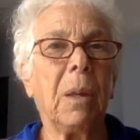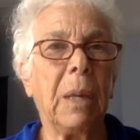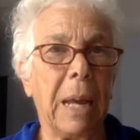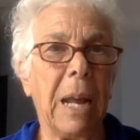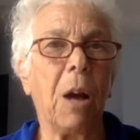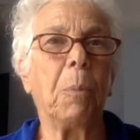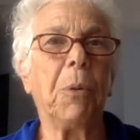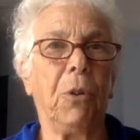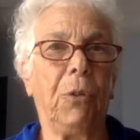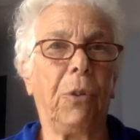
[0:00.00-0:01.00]
Get help
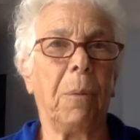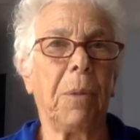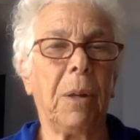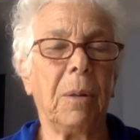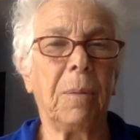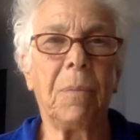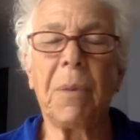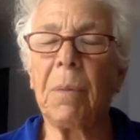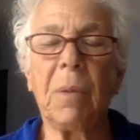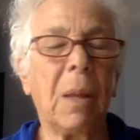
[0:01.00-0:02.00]
or do something.
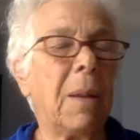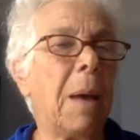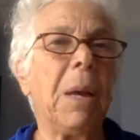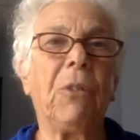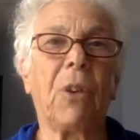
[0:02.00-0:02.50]
And that makes